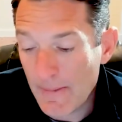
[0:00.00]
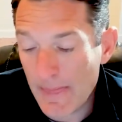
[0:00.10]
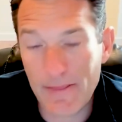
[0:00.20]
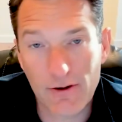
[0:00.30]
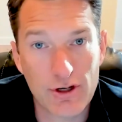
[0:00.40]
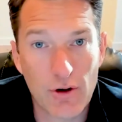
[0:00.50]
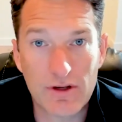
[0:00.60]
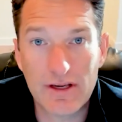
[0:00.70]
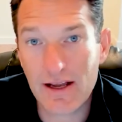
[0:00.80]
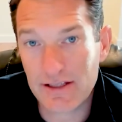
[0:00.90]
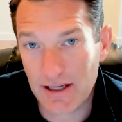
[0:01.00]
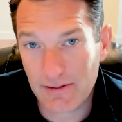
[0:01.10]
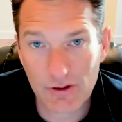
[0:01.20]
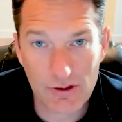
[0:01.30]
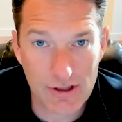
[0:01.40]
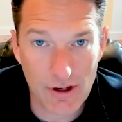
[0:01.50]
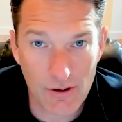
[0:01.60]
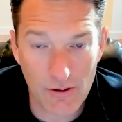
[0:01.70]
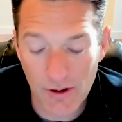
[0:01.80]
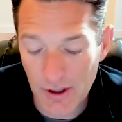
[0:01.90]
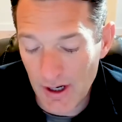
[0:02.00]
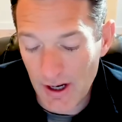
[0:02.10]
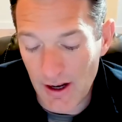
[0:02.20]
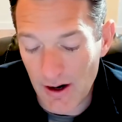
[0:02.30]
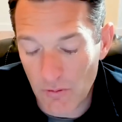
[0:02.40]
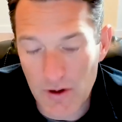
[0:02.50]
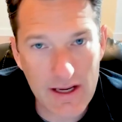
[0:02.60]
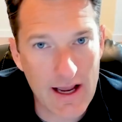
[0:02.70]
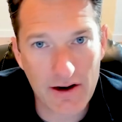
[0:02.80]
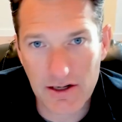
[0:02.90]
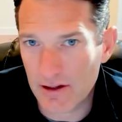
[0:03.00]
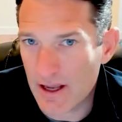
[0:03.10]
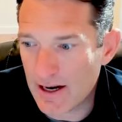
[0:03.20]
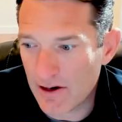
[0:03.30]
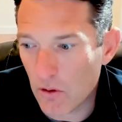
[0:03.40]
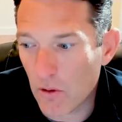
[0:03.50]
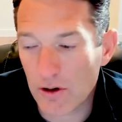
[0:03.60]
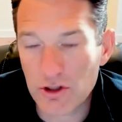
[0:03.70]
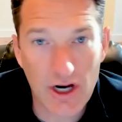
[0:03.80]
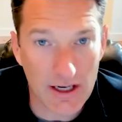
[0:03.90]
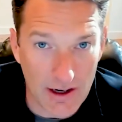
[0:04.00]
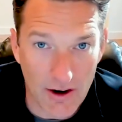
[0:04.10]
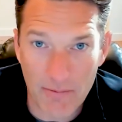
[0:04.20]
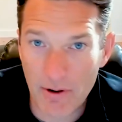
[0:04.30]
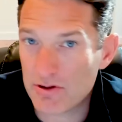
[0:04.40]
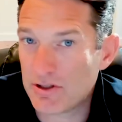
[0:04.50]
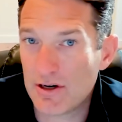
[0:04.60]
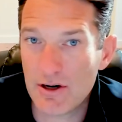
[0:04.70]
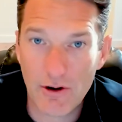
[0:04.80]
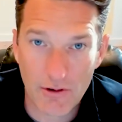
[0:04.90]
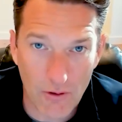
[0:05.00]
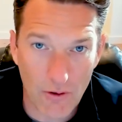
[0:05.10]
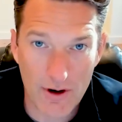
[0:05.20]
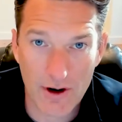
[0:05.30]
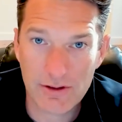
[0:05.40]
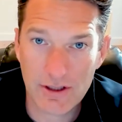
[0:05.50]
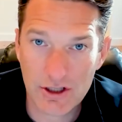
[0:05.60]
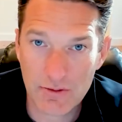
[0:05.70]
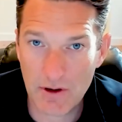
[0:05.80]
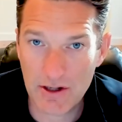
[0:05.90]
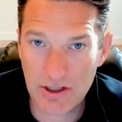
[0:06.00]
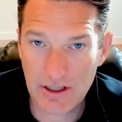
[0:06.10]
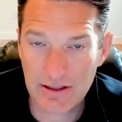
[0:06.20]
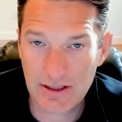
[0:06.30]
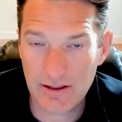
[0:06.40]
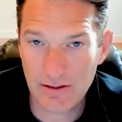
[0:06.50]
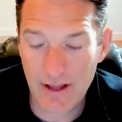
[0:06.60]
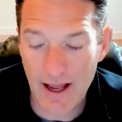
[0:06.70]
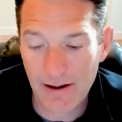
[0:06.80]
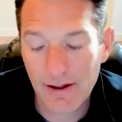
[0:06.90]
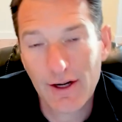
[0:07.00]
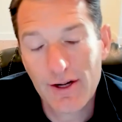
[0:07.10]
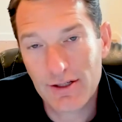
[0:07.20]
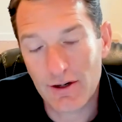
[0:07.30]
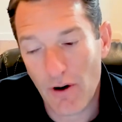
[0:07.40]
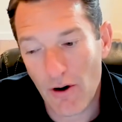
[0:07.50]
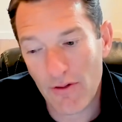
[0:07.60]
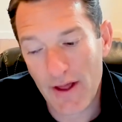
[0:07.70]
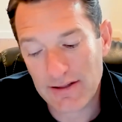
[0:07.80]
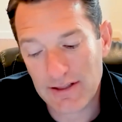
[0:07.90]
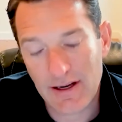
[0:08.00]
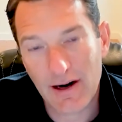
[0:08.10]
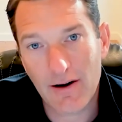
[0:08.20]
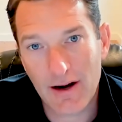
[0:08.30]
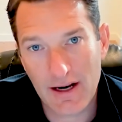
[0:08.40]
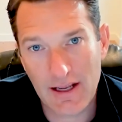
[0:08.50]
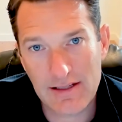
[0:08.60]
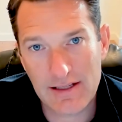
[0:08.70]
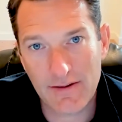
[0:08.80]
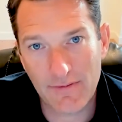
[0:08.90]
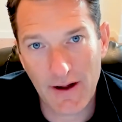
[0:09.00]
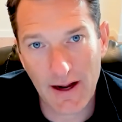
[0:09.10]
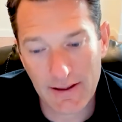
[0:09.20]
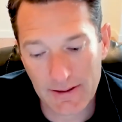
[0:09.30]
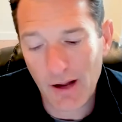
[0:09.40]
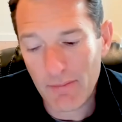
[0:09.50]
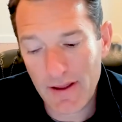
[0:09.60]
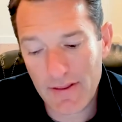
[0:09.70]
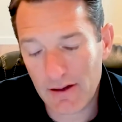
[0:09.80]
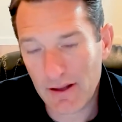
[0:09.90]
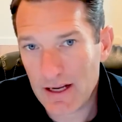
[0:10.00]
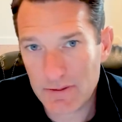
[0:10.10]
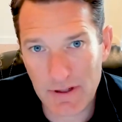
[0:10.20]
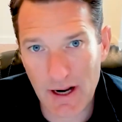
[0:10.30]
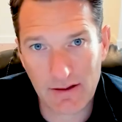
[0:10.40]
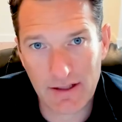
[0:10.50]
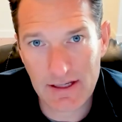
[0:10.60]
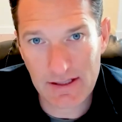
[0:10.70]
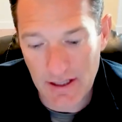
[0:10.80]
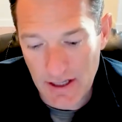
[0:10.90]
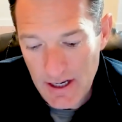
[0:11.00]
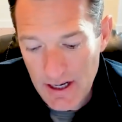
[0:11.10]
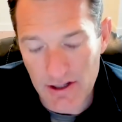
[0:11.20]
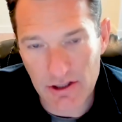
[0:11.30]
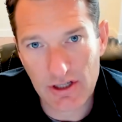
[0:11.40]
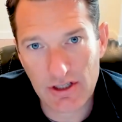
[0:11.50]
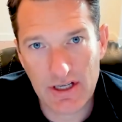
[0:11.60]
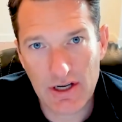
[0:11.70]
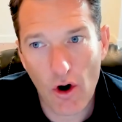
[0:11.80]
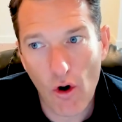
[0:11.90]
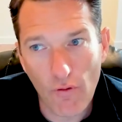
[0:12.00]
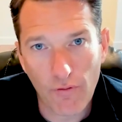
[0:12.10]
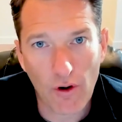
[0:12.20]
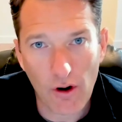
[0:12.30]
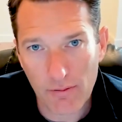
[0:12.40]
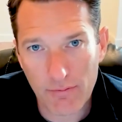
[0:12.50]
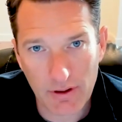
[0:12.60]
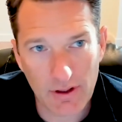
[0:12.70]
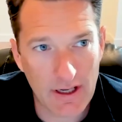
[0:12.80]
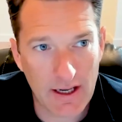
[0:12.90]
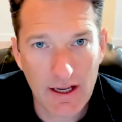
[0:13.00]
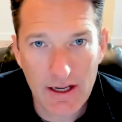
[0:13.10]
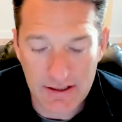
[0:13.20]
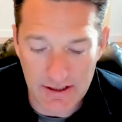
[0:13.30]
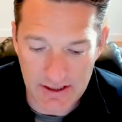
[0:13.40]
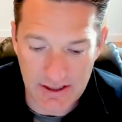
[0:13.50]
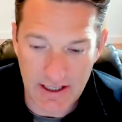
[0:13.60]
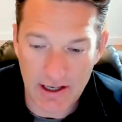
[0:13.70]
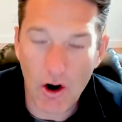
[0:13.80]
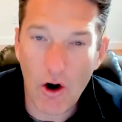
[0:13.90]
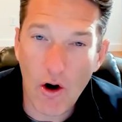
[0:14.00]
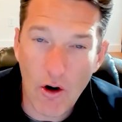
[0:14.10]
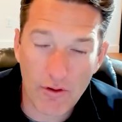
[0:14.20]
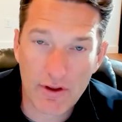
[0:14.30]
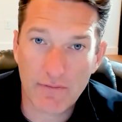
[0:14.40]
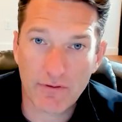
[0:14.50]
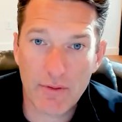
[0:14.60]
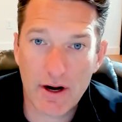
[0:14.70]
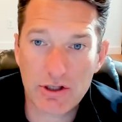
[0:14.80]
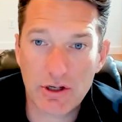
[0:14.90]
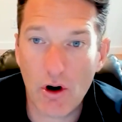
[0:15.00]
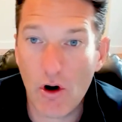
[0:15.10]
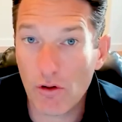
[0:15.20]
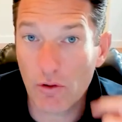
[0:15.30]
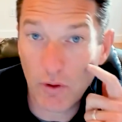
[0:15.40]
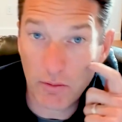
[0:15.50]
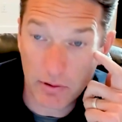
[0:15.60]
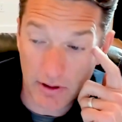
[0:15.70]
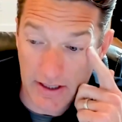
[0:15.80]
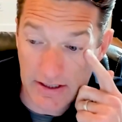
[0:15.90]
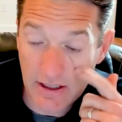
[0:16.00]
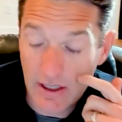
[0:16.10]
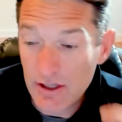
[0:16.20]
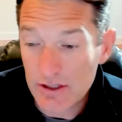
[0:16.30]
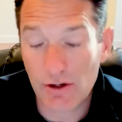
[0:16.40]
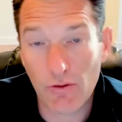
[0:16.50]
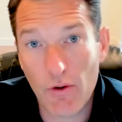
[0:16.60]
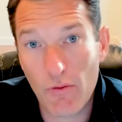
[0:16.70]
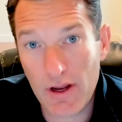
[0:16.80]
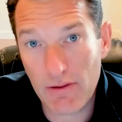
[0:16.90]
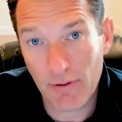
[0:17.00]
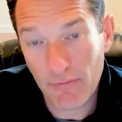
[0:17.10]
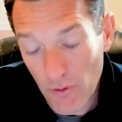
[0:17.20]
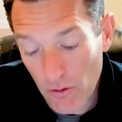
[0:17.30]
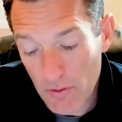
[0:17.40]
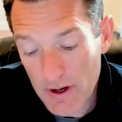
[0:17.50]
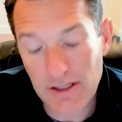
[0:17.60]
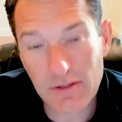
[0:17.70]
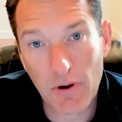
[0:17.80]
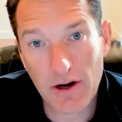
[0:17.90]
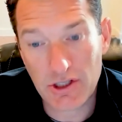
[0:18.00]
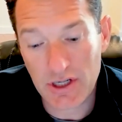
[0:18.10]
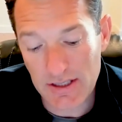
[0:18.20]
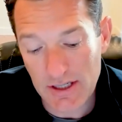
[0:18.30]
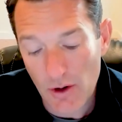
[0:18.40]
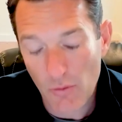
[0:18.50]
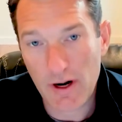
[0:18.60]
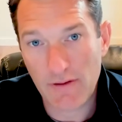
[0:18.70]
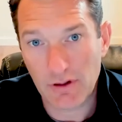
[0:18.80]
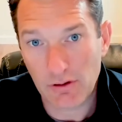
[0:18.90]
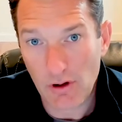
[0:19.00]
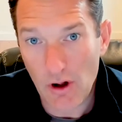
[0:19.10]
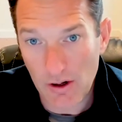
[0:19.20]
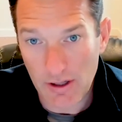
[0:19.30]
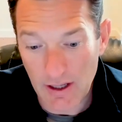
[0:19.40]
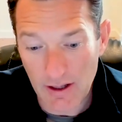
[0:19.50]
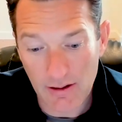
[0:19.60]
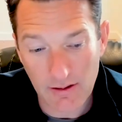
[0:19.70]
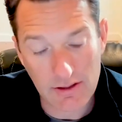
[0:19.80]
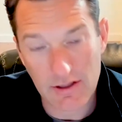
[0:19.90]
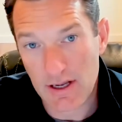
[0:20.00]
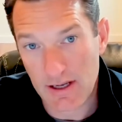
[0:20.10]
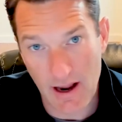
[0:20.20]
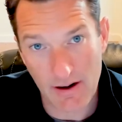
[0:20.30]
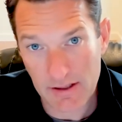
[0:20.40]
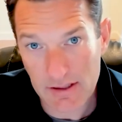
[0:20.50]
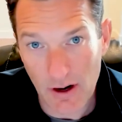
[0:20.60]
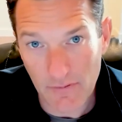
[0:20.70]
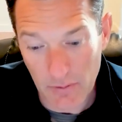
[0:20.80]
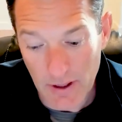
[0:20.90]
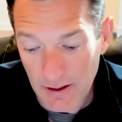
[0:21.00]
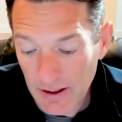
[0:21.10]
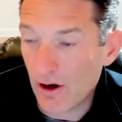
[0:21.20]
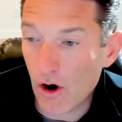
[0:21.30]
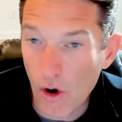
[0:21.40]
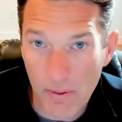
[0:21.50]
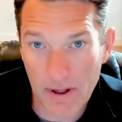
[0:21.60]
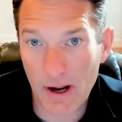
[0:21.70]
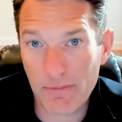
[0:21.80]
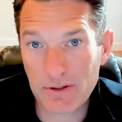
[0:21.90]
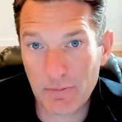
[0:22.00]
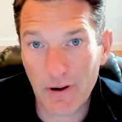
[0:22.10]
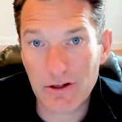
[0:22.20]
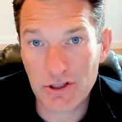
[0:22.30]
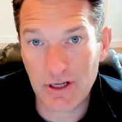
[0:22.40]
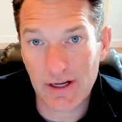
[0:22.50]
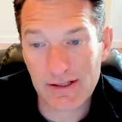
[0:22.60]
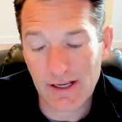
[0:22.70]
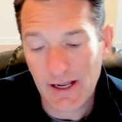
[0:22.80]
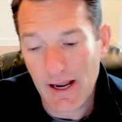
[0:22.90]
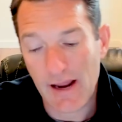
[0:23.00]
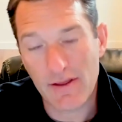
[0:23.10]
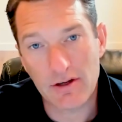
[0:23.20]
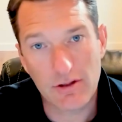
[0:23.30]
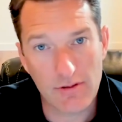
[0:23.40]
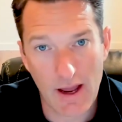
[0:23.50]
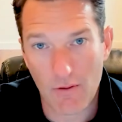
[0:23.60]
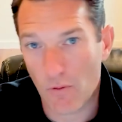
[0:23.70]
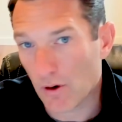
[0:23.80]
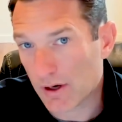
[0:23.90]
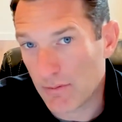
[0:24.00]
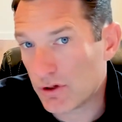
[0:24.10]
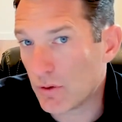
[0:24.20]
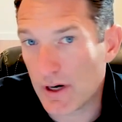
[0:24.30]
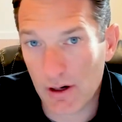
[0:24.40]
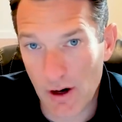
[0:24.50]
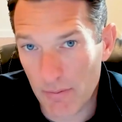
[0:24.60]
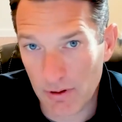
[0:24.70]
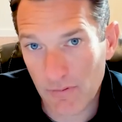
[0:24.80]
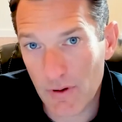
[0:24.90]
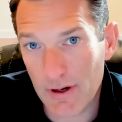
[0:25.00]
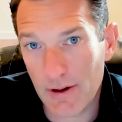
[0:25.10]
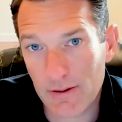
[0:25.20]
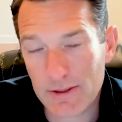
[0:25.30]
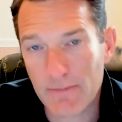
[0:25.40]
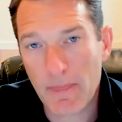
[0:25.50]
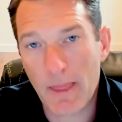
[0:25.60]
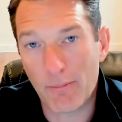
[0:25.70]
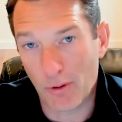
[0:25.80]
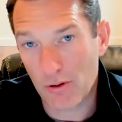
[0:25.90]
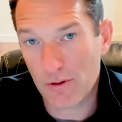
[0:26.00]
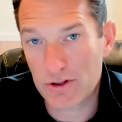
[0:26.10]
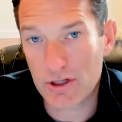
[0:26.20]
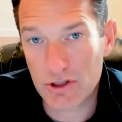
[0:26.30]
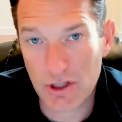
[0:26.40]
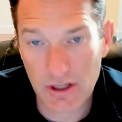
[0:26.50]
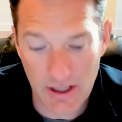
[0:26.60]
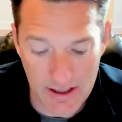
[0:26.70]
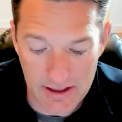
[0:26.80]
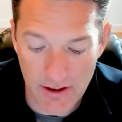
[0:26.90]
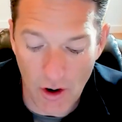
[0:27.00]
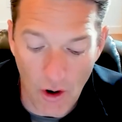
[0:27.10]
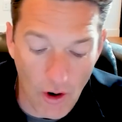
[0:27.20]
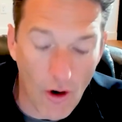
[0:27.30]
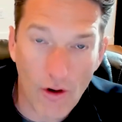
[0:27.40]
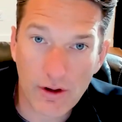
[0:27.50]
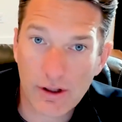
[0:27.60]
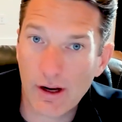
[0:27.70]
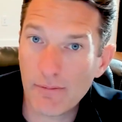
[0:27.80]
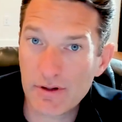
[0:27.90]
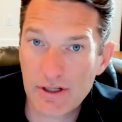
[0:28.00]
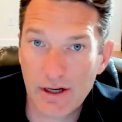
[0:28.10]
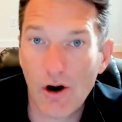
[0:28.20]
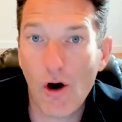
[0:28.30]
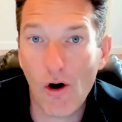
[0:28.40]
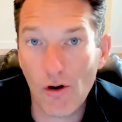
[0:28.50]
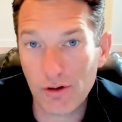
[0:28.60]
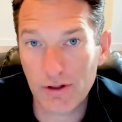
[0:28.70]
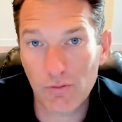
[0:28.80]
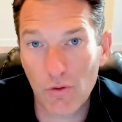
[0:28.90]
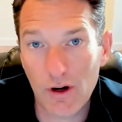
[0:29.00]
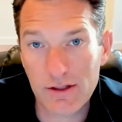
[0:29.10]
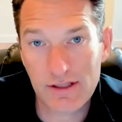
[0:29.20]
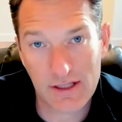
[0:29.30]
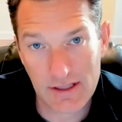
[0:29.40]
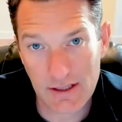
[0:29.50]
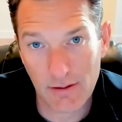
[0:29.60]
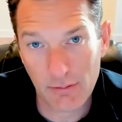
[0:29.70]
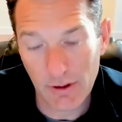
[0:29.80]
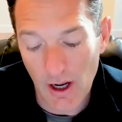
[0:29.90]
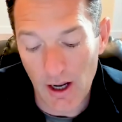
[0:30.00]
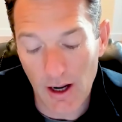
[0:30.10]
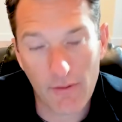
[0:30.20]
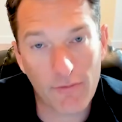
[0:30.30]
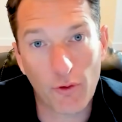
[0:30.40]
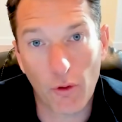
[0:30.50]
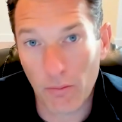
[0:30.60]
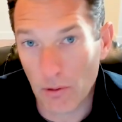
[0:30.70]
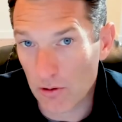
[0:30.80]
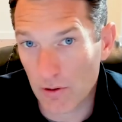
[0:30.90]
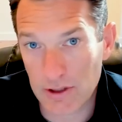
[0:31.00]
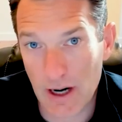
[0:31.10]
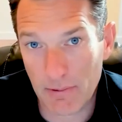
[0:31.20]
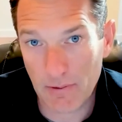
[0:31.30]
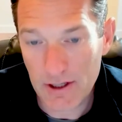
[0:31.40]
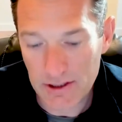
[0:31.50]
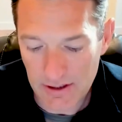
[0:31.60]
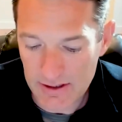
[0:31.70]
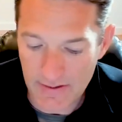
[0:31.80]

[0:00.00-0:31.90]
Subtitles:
And there's no guessing. There's no recalculating or checking on a Post-it note or notes in a spreadsheet to do that. So all that's there and easy to find. And then last but not least is just the overall ability to see all the information all in one place. So when we had spreadsheets, we'd have to log in to the accounting software, open up spreadsheets, and then do that work in between a couple of windows. Brokerage Engine is an all-encompassing, all-in-one system for brokerage operations.